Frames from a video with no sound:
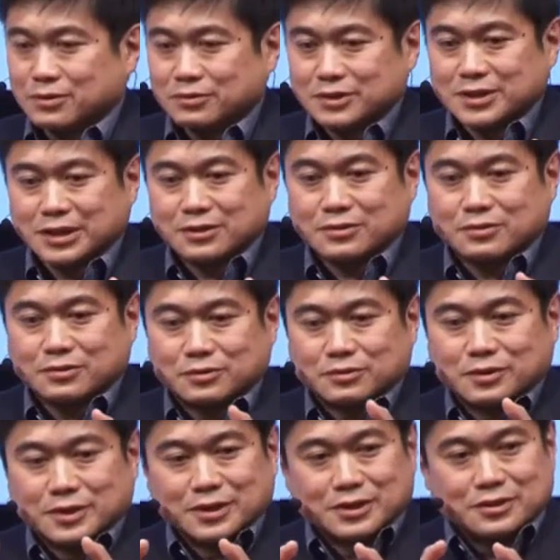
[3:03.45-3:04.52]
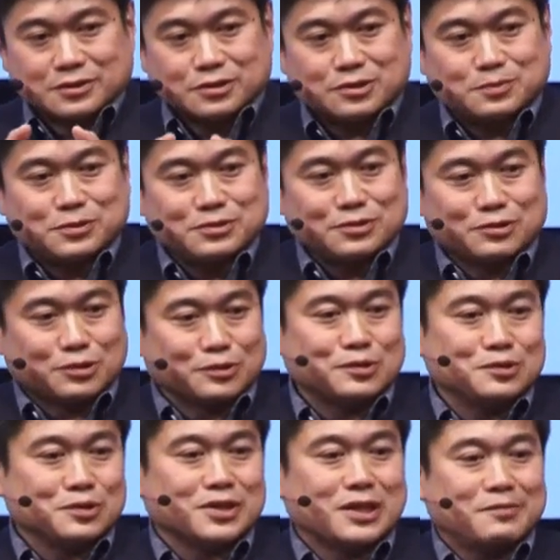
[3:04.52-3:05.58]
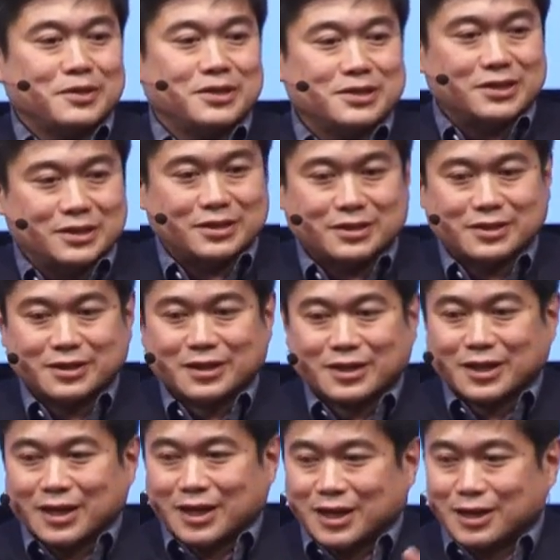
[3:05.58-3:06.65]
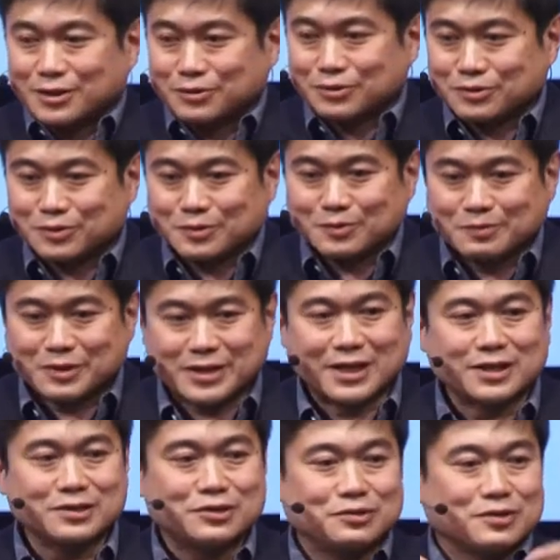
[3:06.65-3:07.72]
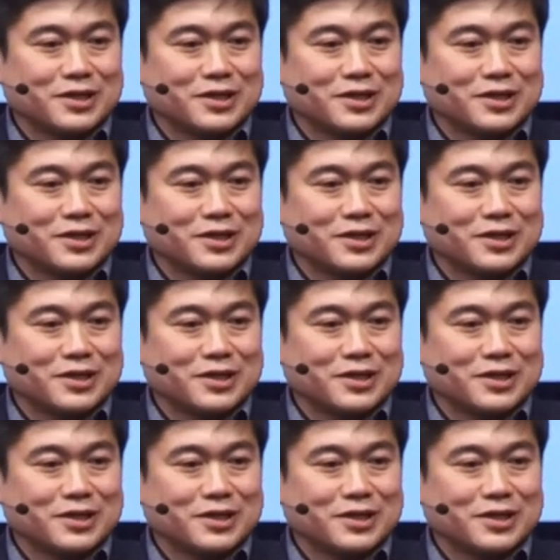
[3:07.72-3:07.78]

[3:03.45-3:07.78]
such loops were ignored. And for one's advantage